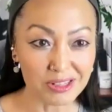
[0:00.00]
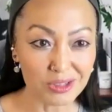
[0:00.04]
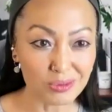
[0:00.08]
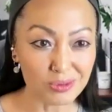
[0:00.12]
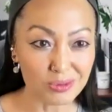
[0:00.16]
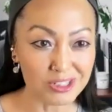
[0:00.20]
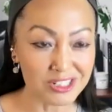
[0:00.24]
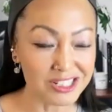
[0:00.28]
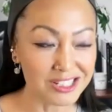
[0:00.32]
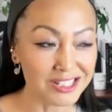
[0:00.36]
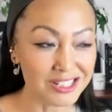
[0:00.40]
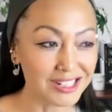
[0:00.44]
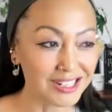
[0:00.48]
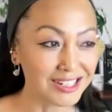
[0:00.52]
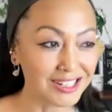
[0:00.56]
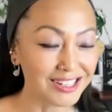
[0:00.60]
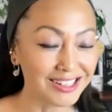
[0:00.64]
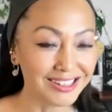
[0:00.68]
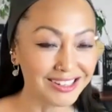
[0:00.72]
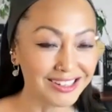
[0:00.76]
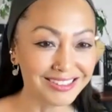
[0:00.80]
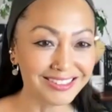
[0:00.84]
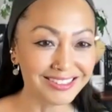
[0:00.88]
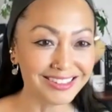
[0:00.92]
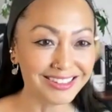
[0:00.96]
We're
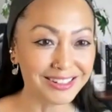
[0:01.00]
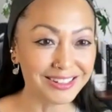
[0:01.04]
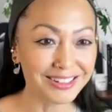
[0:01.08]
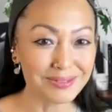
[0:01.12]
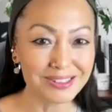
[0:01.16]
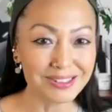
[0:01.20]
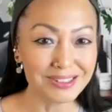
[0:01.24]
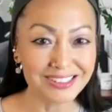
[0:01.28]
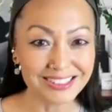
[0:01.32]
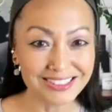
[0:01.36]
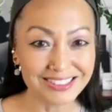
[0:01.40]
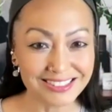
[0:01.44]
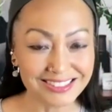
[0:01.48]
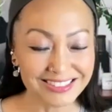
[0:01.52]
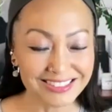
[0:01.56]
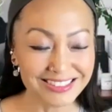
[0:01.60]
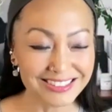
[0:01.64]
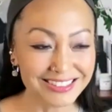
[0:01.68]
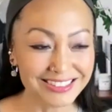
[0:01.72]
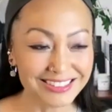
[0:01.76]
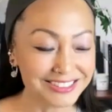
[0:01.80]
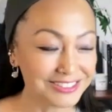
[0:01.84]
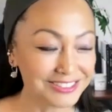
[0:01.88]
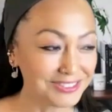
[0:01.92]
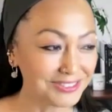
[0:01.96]
seeing
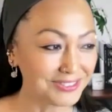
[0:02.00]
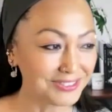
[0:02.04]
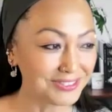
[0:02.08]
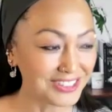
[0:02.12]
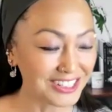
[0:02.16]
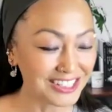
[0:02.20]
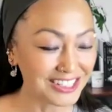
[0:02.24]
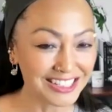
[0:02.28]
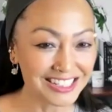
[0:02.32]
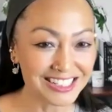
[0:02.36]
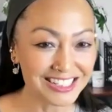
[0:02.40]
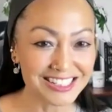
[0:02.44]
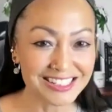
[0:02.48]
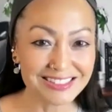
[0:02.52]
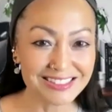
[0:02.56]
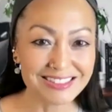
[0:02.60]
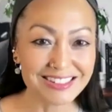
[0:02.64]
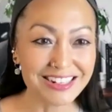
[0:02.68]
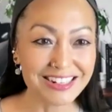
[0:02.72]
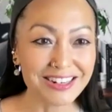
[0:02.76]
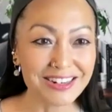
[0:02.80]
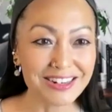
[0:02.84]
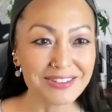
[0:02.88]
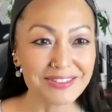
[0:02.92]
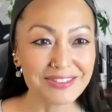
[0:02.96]
I don't really,
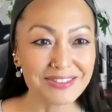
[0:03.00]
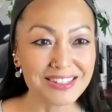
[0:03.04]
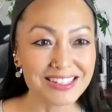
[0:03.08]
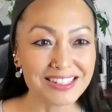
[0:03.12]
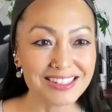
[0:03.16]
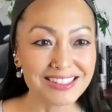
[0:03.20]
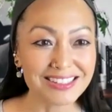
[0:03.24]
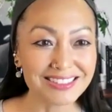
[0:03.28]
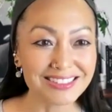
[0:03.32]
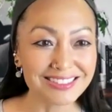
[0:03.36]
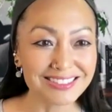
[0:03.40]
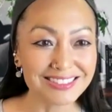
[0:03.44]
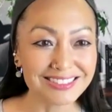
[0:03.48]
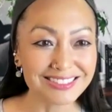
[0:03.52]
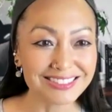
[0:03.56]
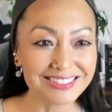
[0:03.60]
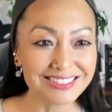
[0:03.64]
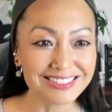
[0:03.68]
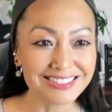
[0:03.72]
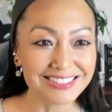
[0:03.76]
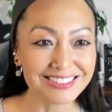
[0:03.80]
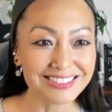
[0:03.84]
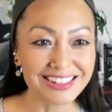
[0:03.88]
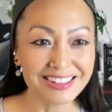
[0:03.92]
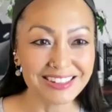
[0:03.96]

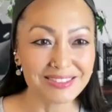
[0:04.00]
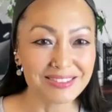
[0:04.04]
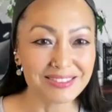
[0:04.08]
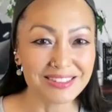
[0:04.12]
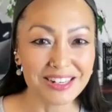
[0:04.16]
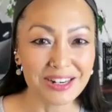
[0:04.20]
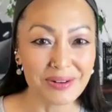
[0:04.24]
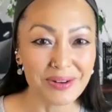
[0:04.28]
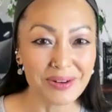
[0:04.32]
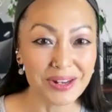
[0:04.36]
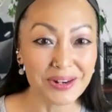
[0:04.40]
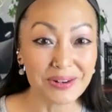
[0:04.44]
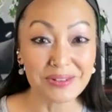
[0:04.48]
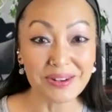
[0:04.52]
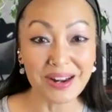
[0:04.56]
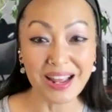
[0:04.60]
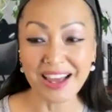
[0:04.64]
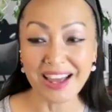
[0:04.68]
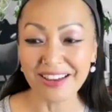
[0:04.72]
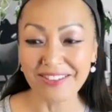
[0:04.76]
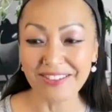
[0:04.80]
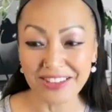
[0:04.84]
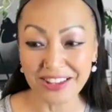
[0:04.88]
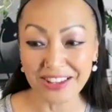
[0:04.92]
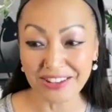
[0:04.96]
I don't
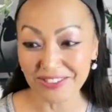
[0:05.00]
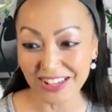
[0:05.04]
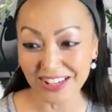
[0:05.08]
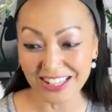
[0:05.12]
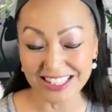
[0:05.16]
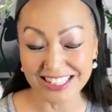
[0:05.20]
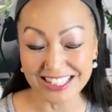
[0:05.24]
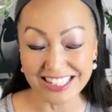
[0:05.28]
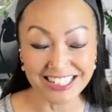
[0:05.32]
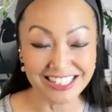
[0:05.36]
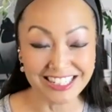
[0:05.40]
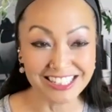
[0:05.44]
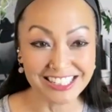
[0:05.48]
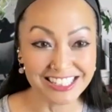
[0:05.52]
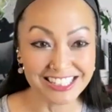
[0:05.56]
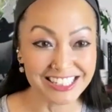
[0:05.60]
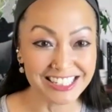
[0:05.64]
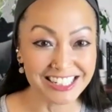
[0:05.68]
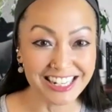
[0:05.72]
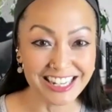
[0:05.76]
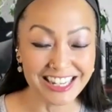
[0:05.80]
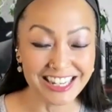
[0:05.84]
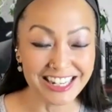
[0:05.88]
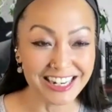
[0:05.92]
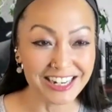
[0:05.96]
have that
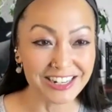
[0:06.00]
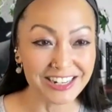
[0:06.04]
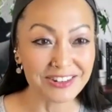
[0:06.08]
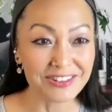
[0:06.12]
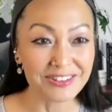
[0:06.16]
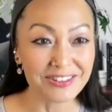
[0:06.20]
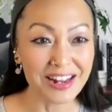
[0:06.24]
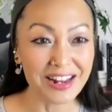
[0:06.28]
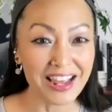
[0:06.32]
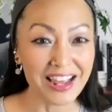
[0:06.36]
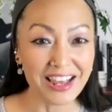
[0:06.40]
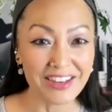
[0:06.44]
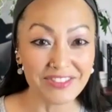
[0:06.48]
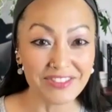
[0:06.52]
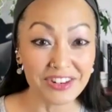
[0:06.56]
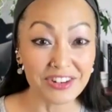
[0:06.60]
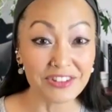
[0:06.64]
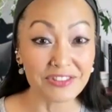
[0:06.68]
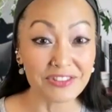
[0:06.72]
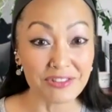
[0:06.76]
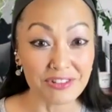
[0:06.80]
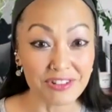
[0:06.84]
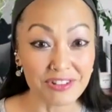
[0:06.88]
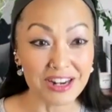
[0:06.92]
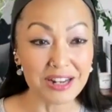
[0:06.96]
validation yet. I don't have
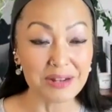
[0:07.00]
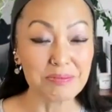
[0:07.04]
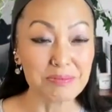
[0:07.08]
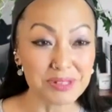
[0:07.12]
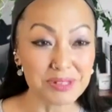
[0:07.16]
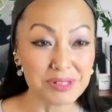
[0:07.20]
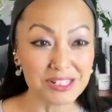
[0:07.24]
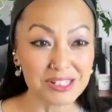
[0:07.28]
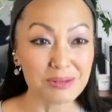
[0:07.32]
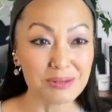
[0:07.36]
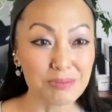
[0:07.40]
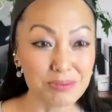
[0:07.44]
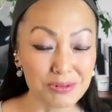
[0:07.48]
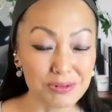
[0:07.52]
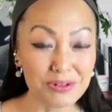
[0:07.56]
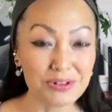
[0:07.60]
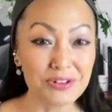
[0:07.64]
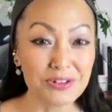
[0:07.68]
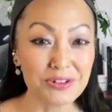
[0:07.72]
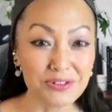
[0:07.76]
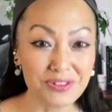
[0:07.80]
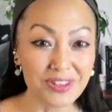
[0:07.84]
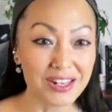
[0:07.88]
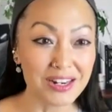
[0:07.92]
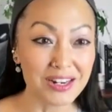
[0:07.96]
enough reps to
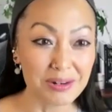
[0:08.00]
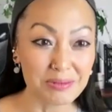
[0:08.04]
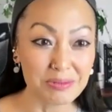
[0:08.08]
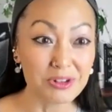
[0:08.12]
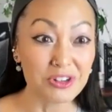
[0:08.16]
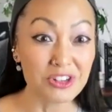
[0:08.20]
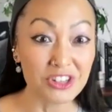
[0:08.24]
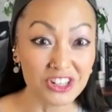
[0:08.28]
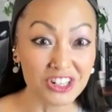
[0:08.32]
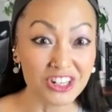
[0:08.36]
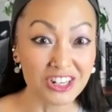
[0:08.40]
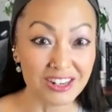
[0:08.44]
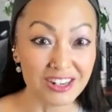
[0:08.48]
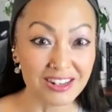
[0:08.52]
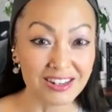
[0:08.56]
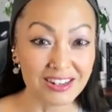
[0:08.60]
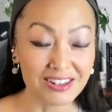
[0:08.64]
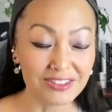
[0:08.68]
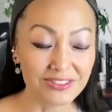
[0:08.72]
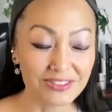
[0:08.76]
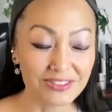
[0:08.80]
prove that I'm good enough.